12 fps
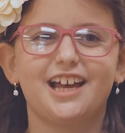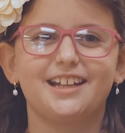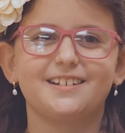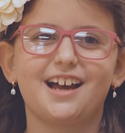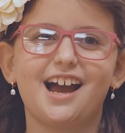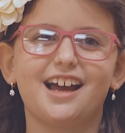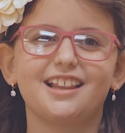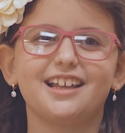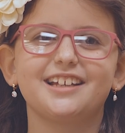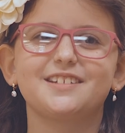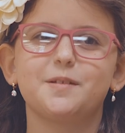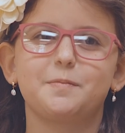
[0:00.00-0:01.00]
and I
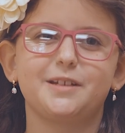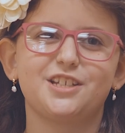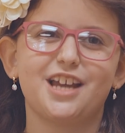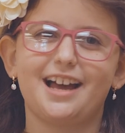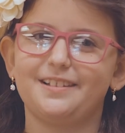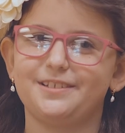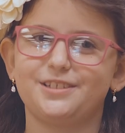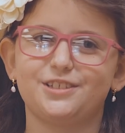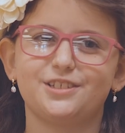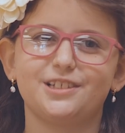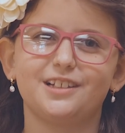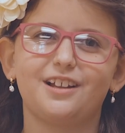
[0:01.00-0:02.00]
like to be challenged a